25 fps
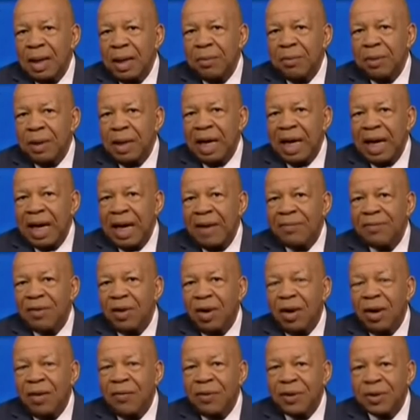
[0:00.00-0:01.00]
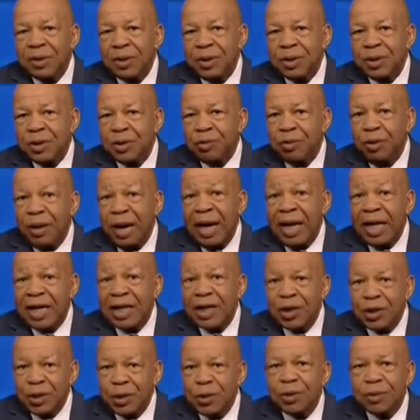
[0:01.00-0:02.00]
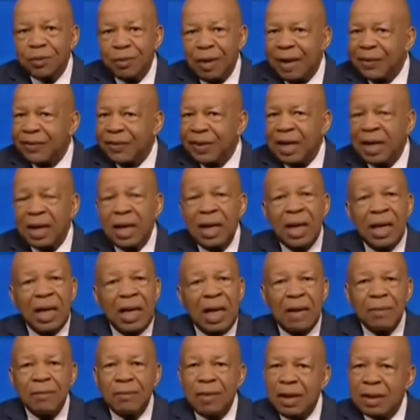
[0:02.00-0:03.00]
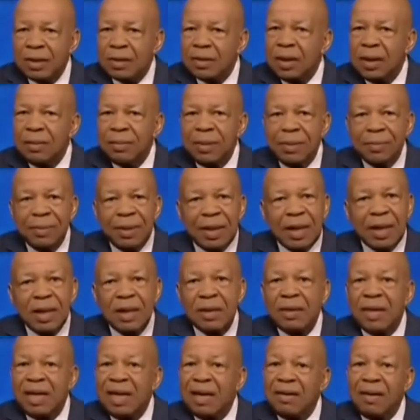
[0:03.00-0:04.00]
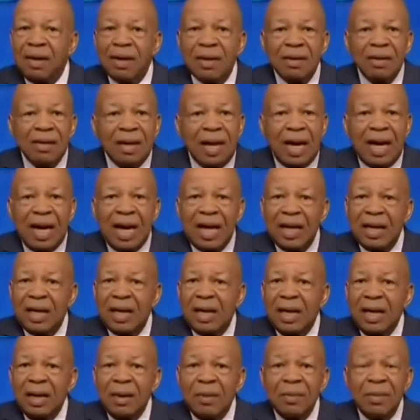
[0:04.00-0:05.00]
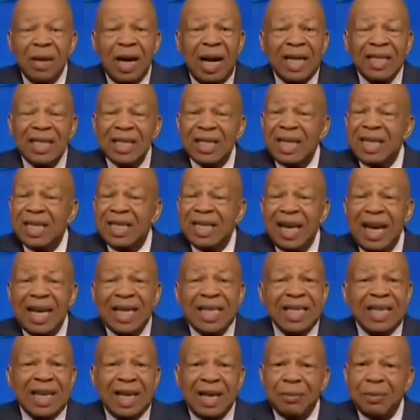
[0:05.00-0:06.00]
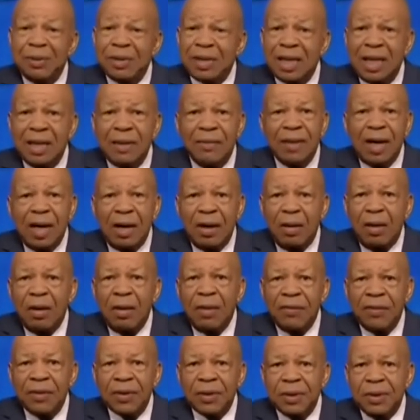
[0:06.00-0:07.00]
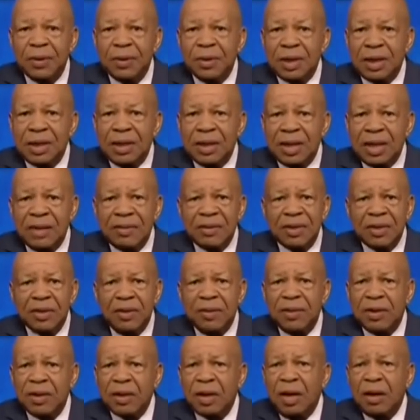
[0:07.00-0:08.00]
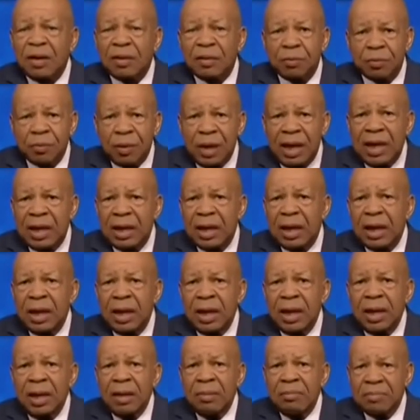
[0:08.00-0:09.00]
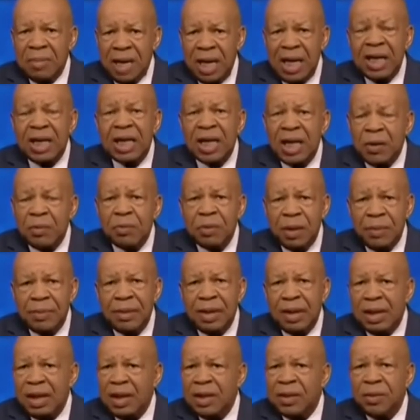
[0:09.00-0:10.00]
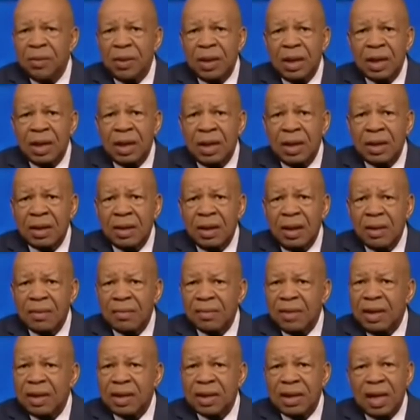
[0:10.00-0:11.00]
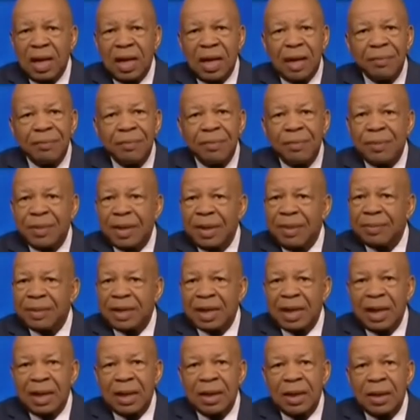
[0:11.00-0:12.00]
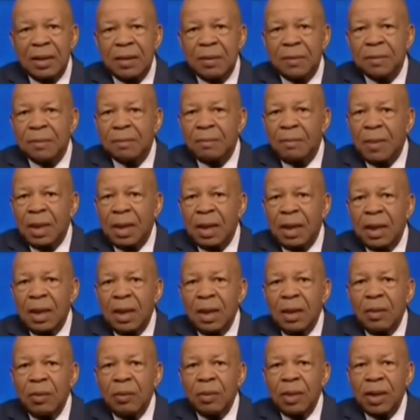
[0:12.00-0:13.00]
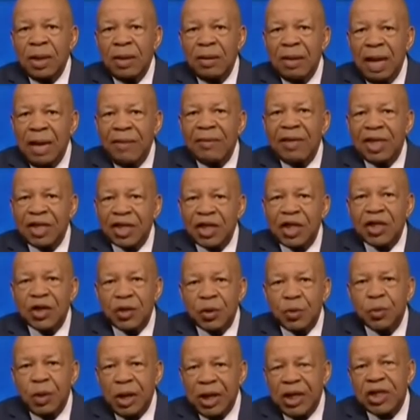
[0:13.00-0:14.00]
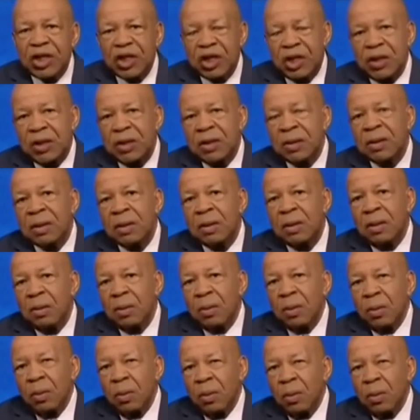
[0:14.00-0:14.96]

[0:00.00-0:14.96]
here we have officers trying to do the right thing. And Rachel, let me be clear, there are a lot, I'd say 99% of our officers in the Secret Service are great men and women doing a great job. But I'm telling you, when you have a situation